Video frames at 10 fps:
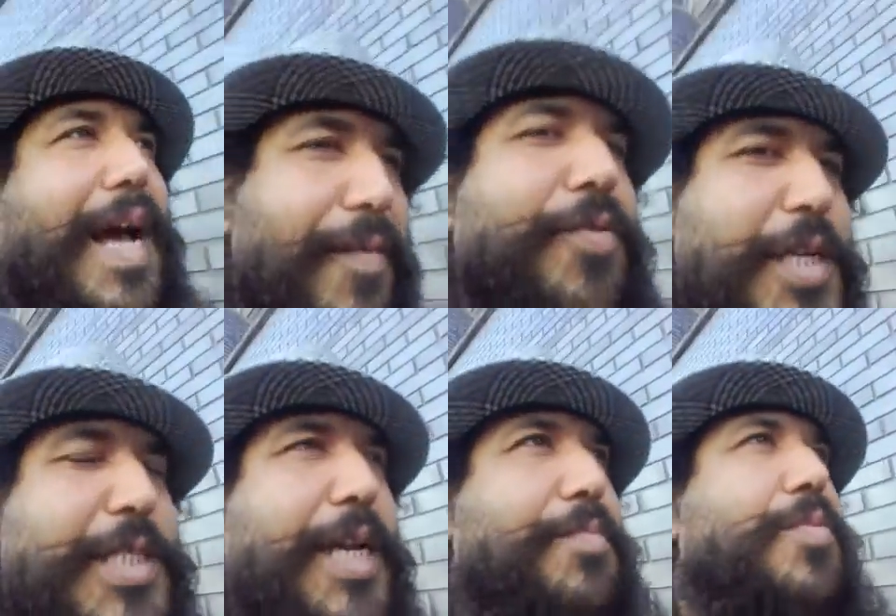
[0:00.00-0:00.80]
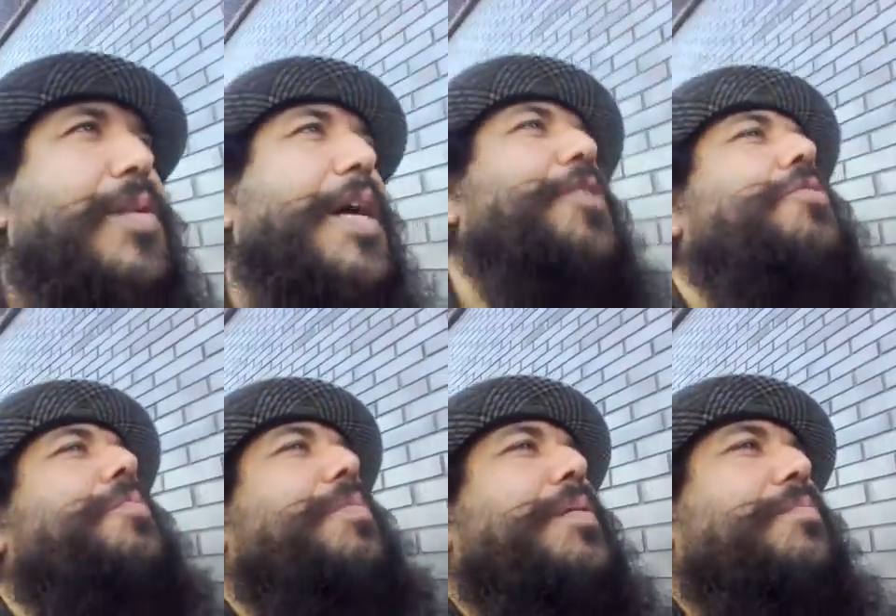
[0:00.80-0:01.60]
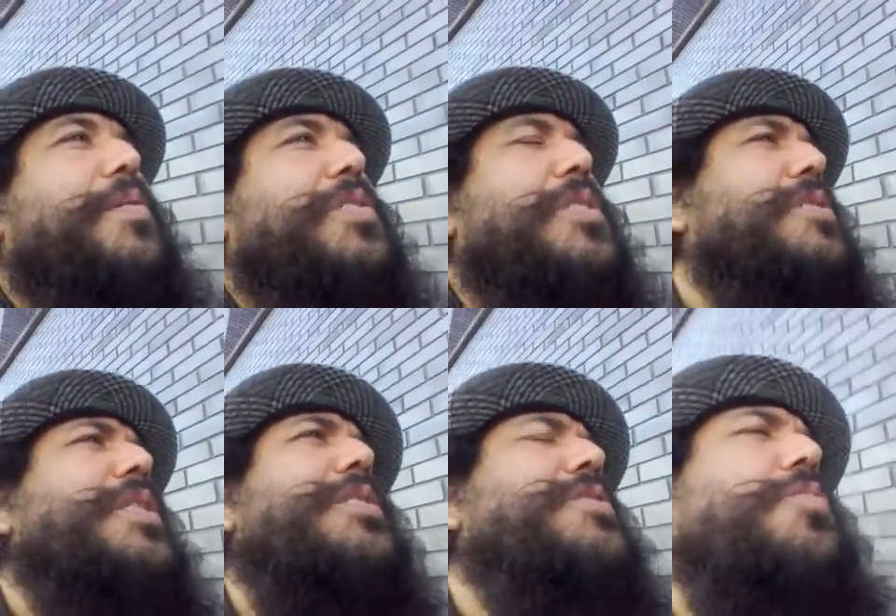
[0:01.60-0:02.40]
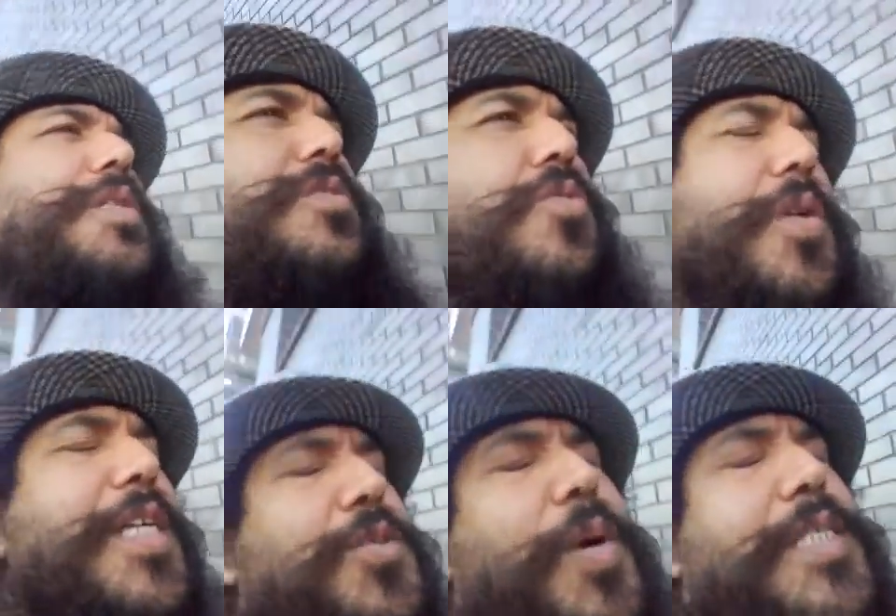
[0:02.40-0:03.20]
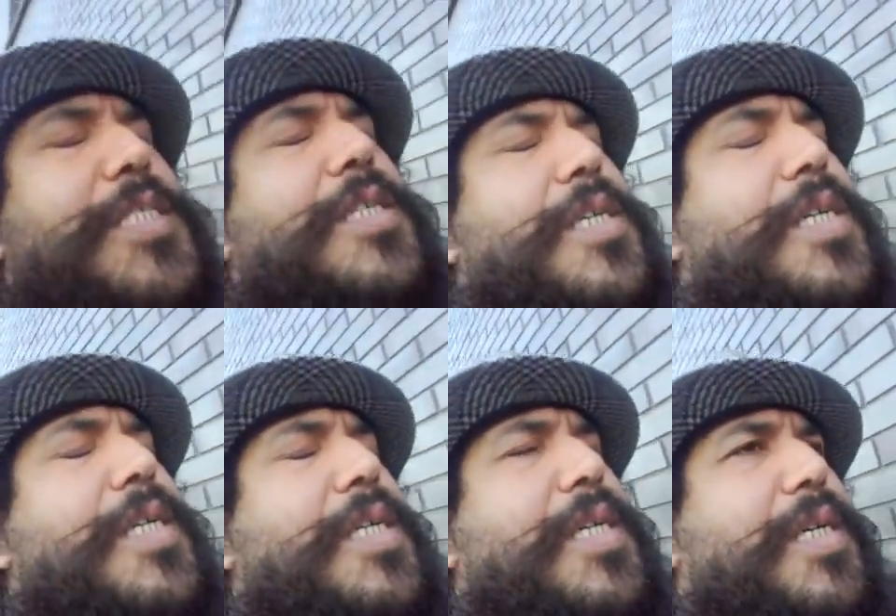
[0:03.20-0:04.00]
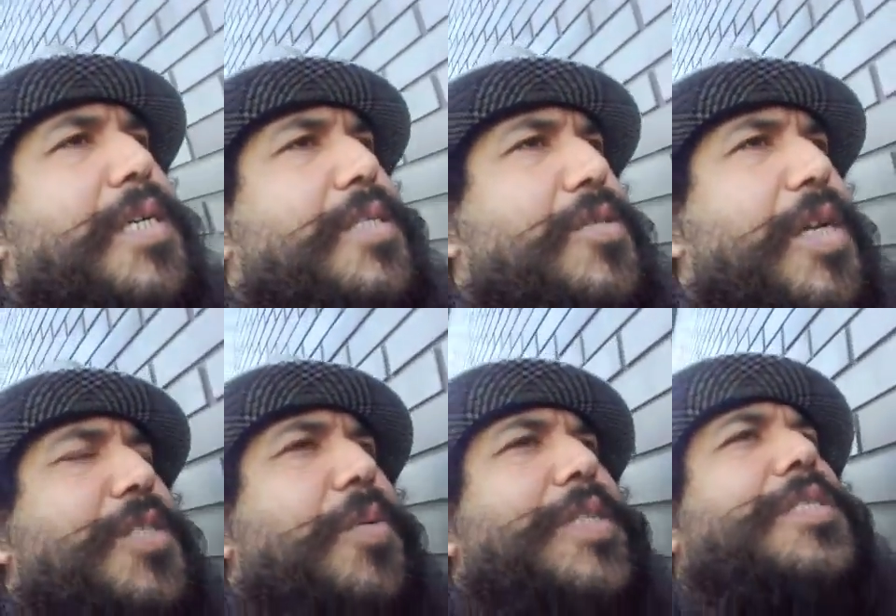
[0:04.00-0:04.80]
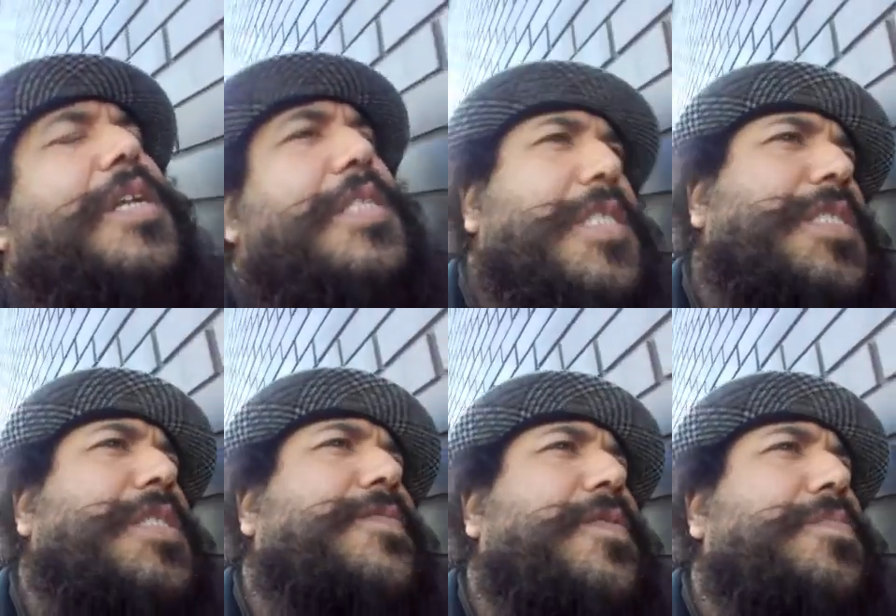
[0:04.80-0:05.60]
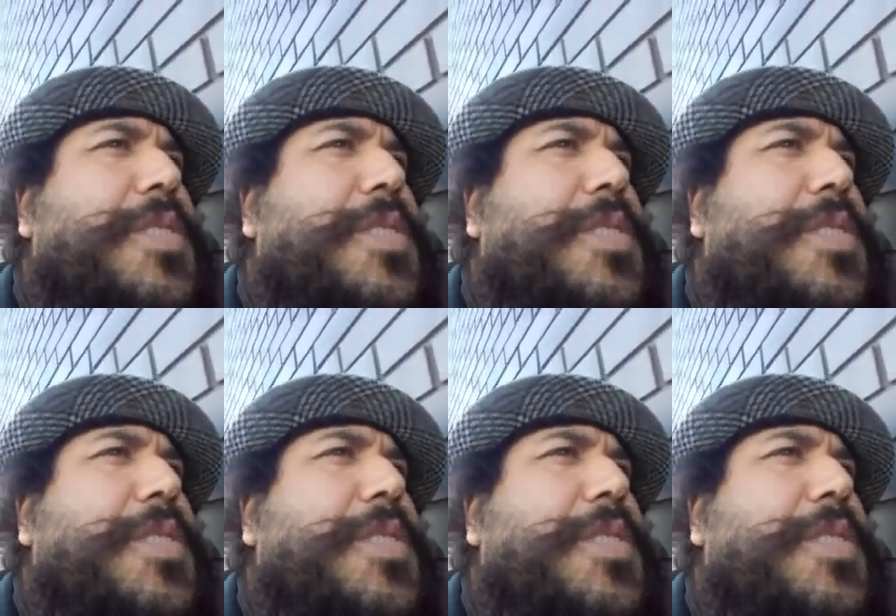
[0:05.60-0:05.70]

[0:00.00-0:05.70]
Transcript: For example, a European person do not want to listen from